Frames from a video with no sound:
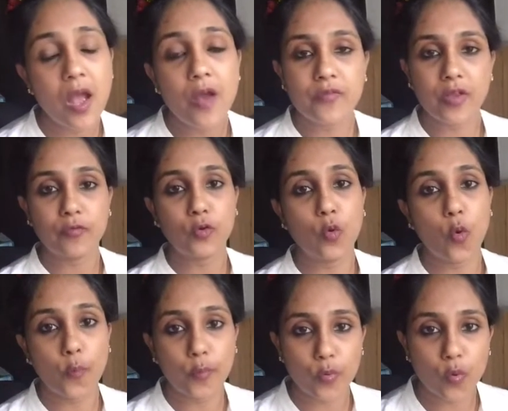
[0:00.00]
We have to go
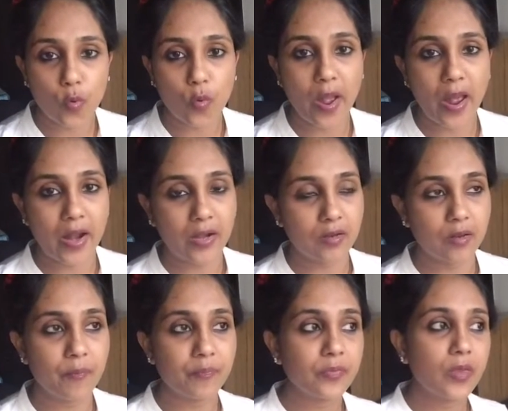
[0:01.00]
pro and
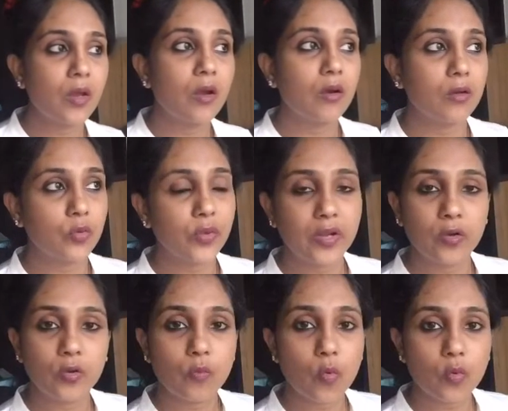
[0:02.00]
to
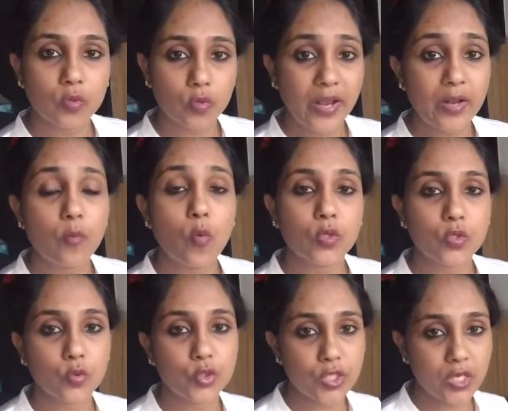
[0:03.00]
get more
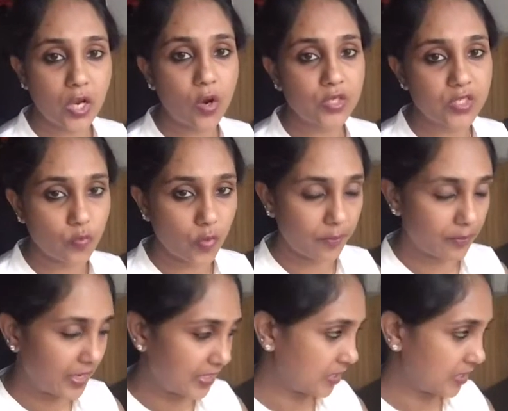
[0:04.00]
social accounts in one place.